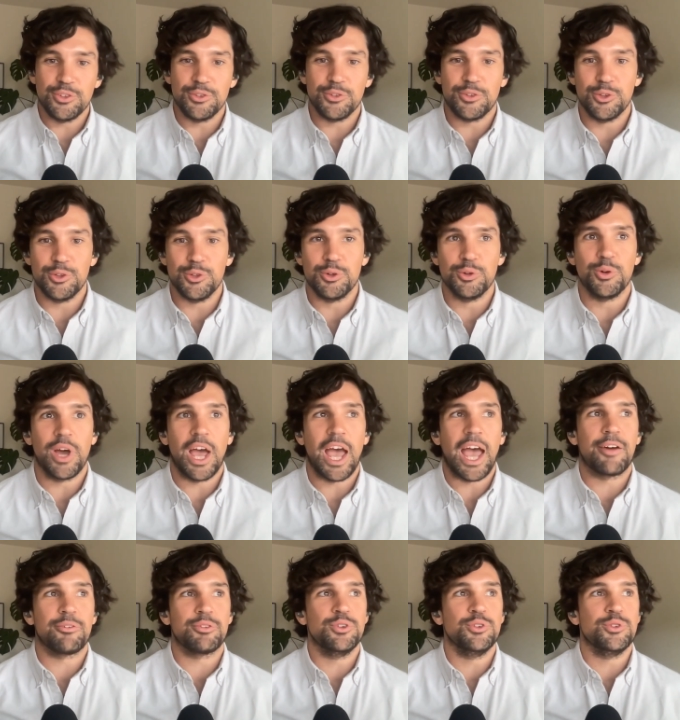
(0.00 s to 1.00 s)
to
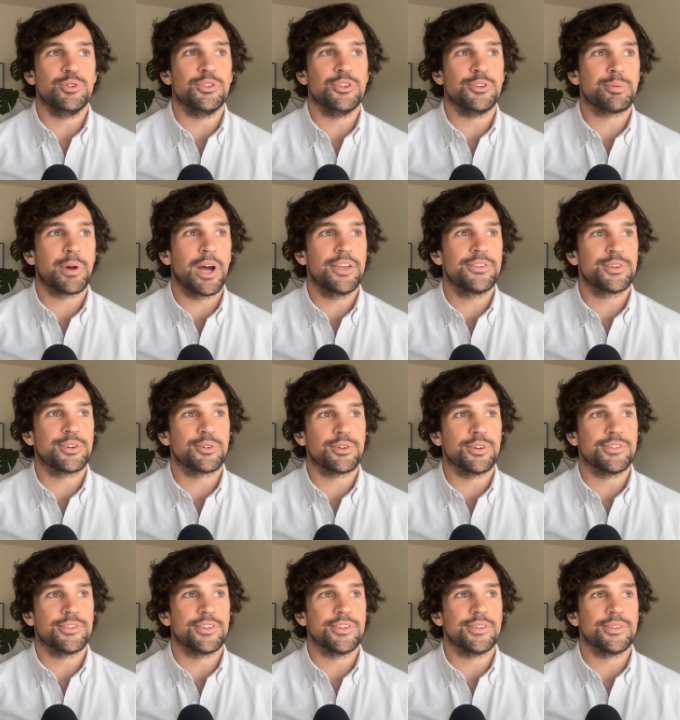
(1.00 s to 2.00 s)
after you do these price
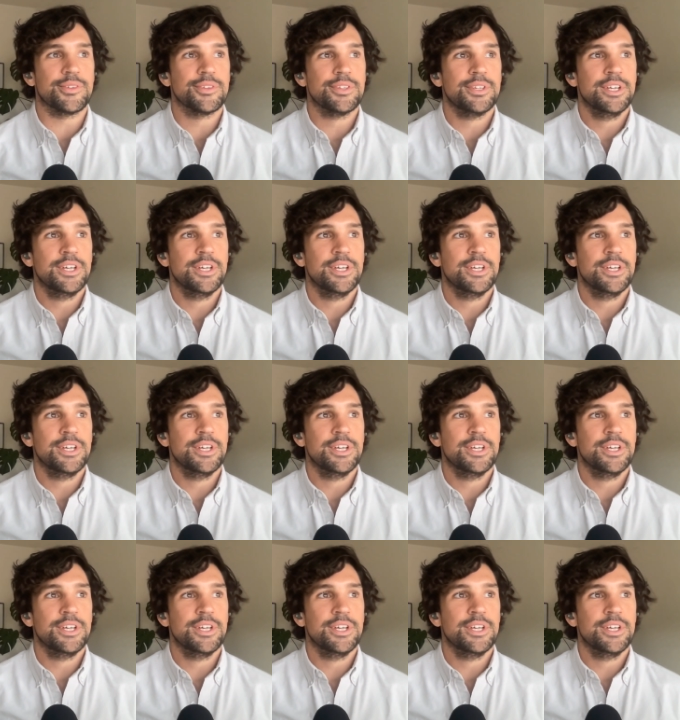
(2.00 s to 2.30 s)
increases